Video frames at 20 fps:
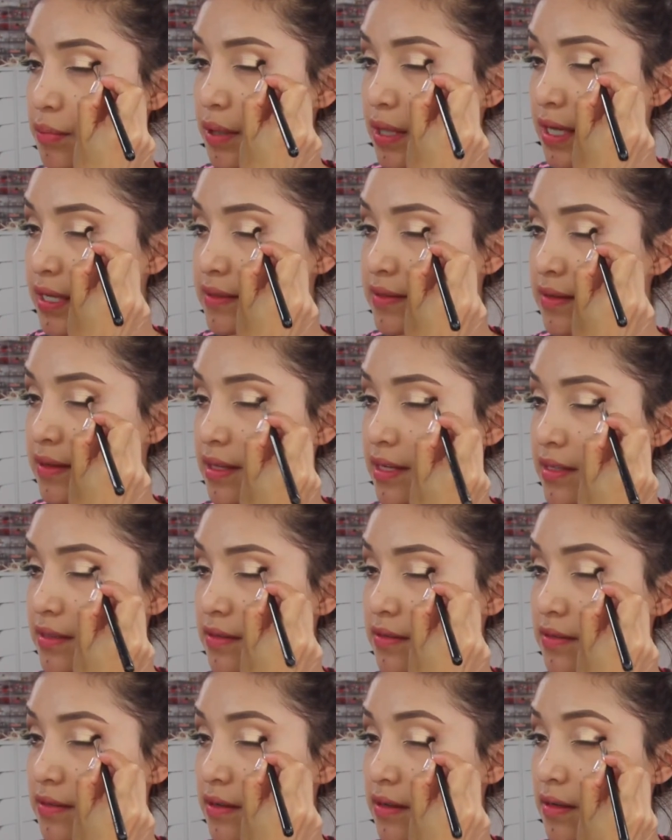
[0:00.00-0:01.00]
place
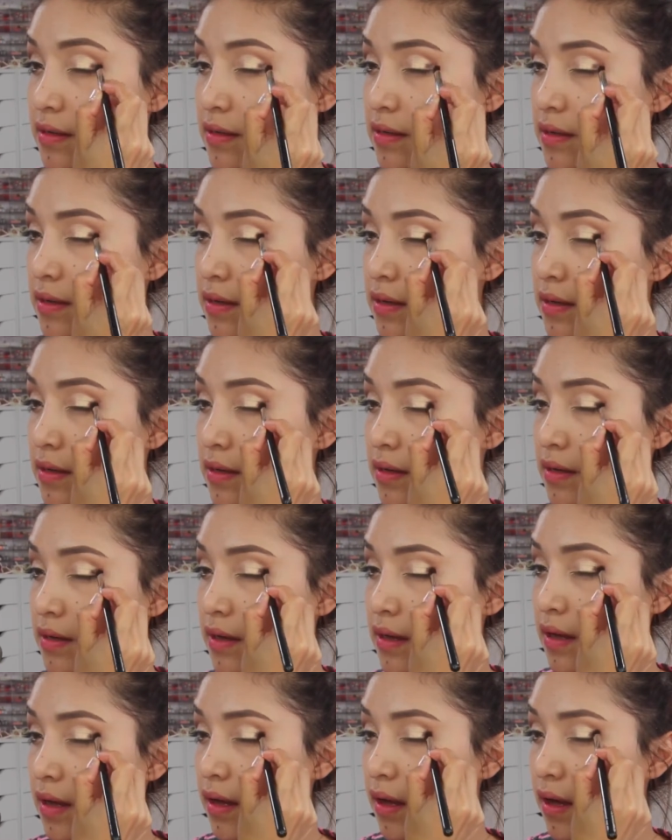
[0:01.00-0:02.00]
this
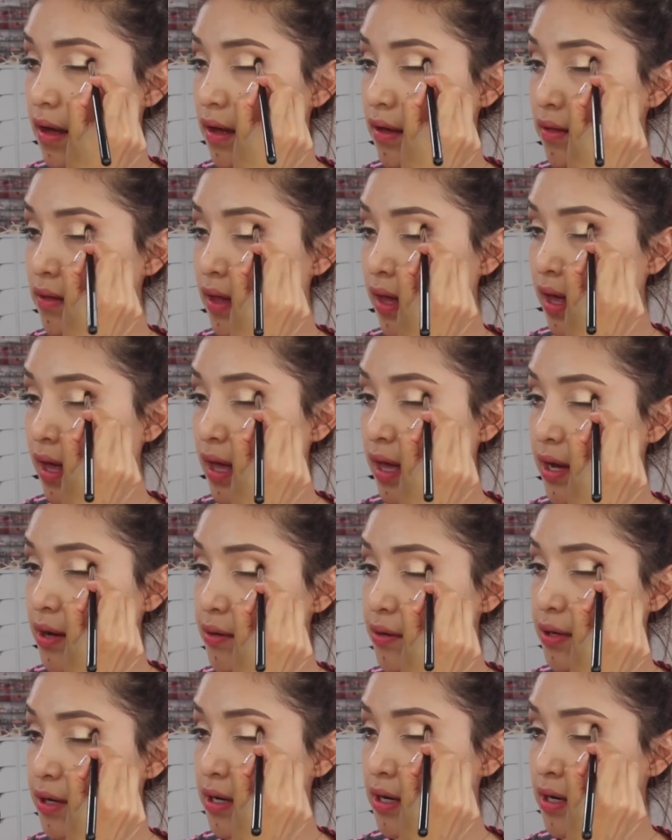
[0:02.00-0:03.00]
on the
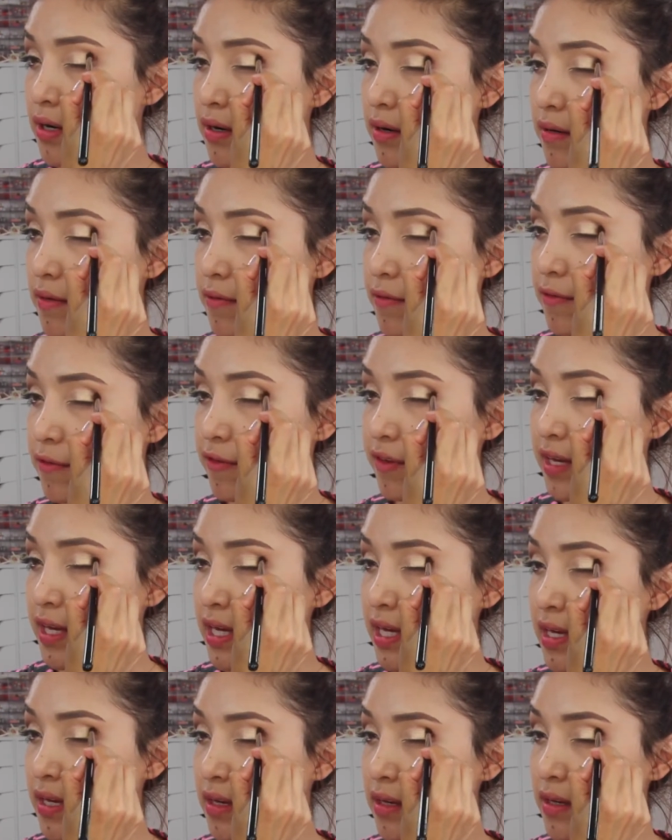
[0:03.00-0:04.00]
outer
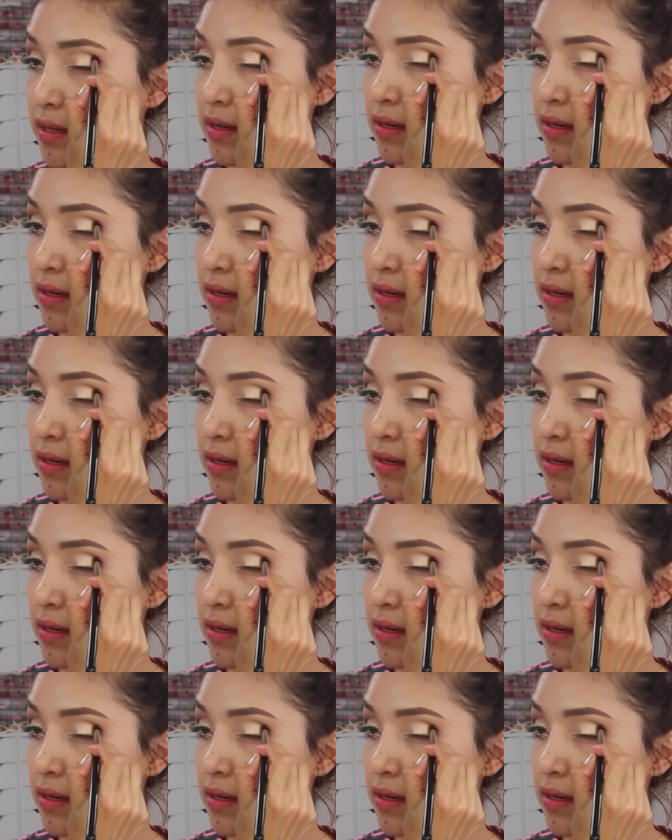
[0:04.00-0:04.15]
V.